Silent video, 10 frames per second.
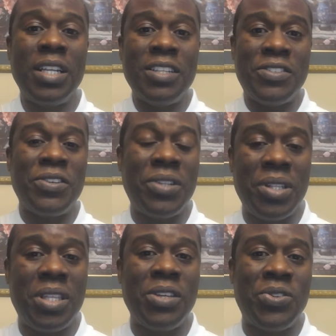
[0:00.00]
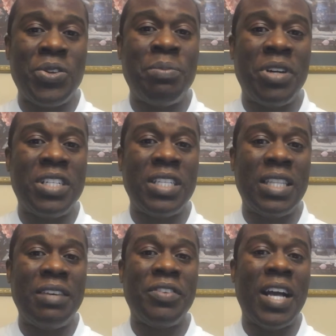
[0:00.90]
certain things so much that
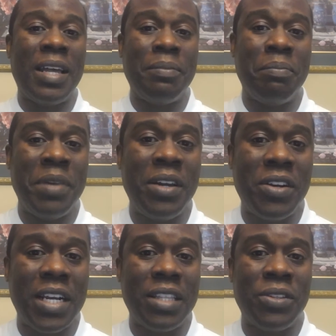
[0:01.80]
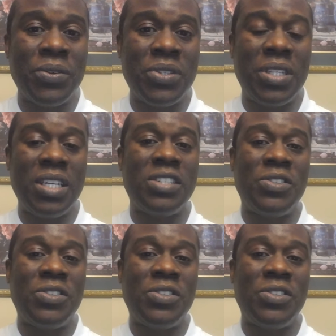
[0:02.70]
they've gotten better at those things.